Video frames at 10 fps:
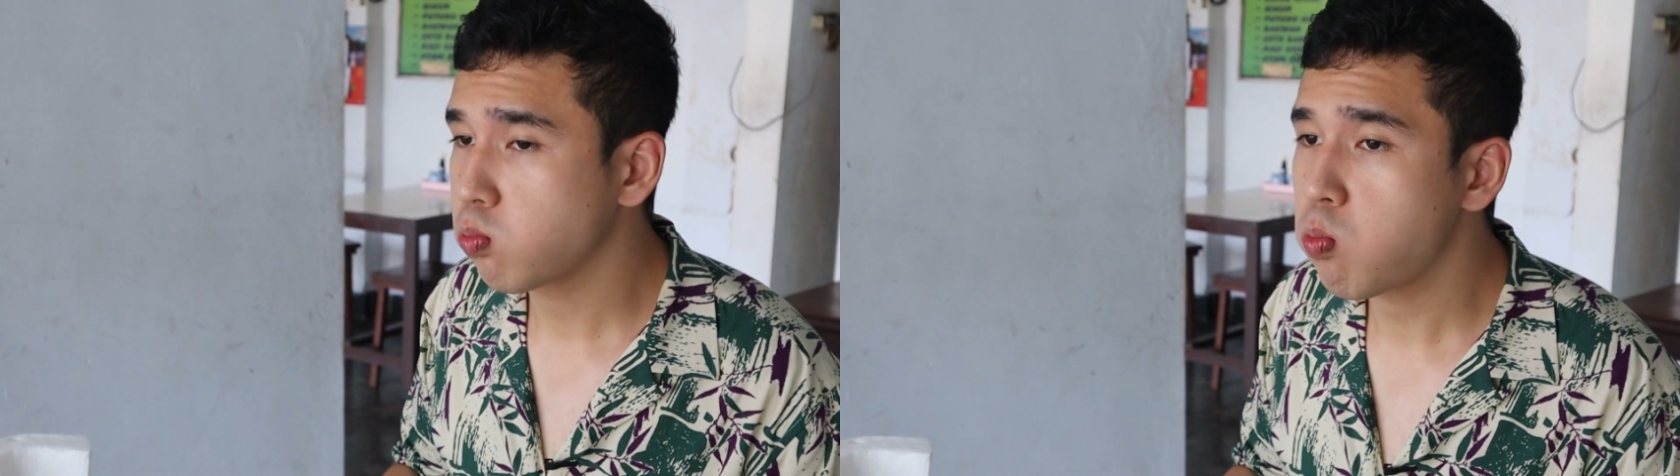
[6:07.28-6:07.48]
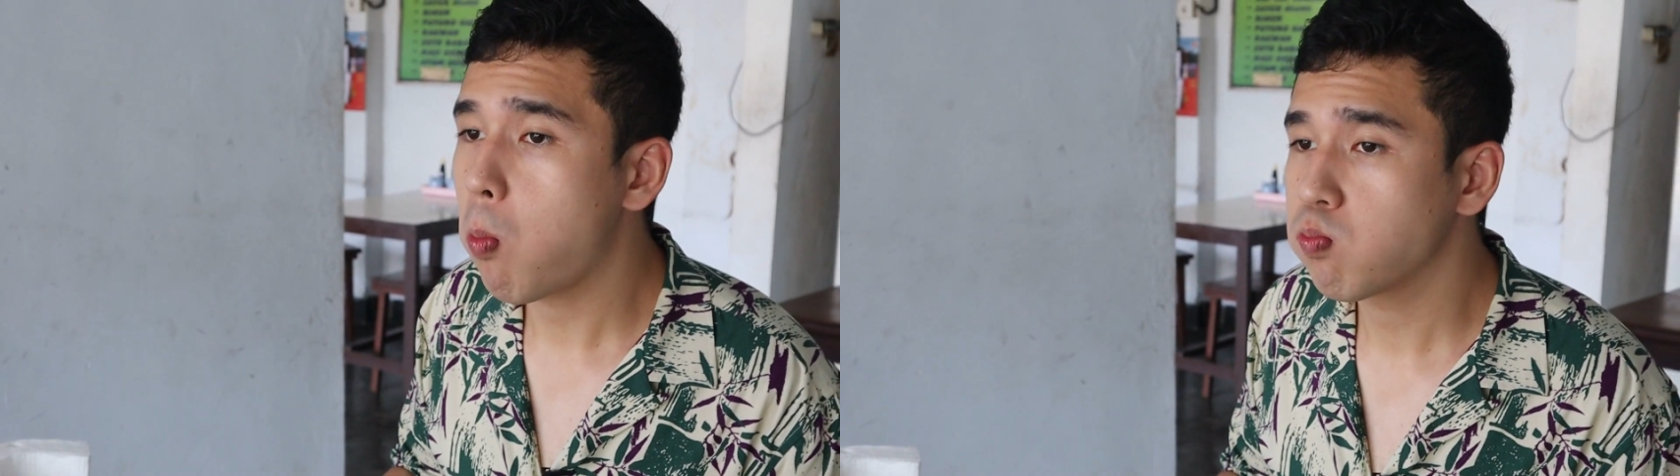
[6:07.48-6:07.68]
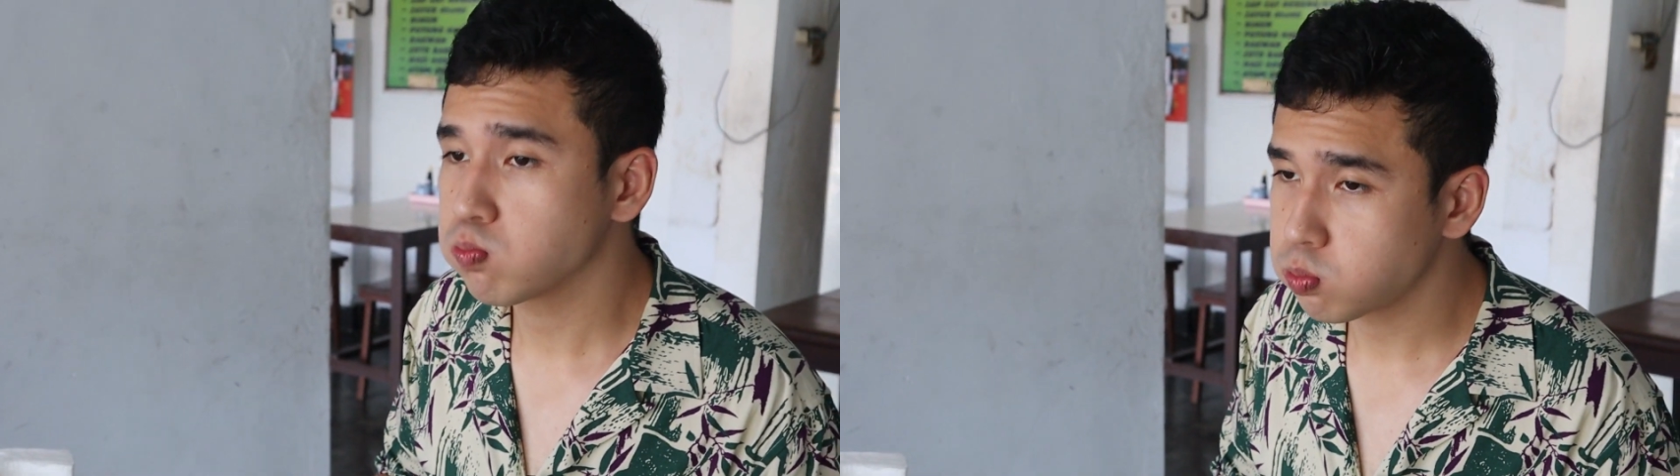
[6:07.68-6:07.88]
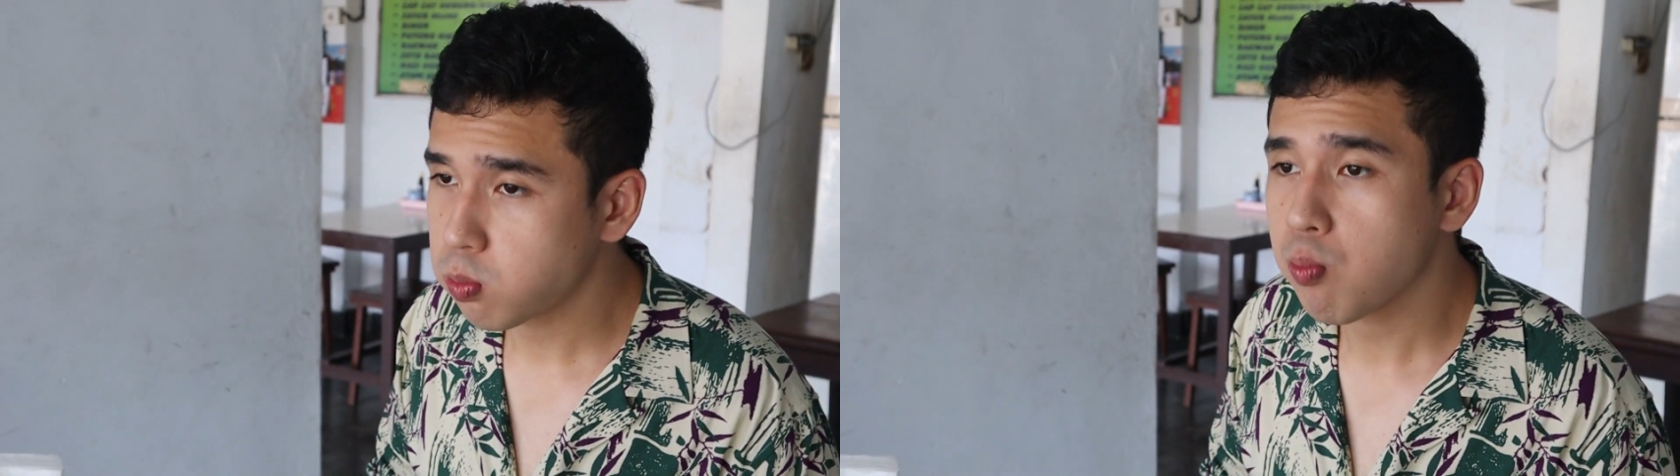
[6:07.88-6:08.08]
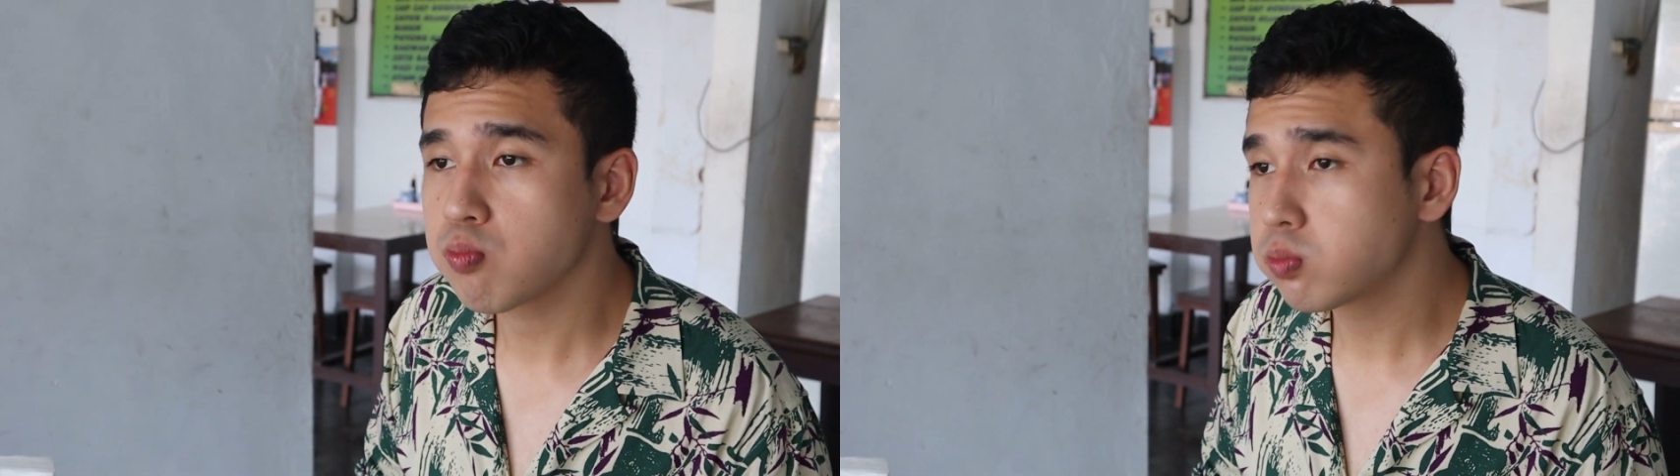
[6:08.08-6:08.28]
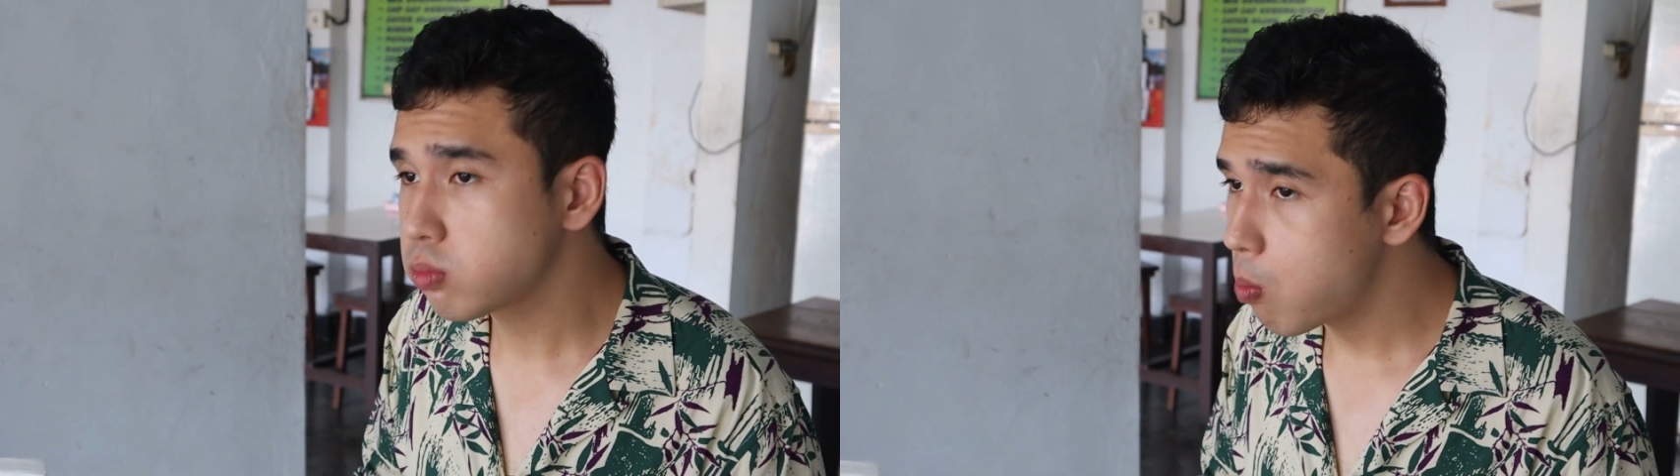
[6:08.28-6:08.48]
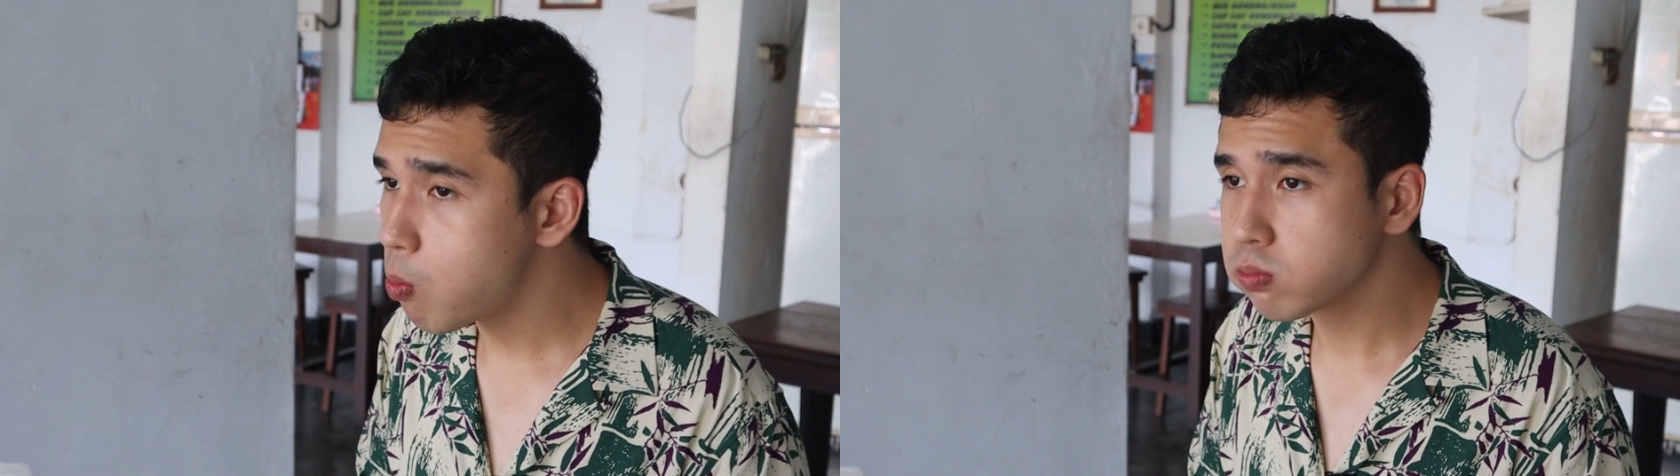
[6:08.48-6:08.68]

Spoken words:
The fried egg is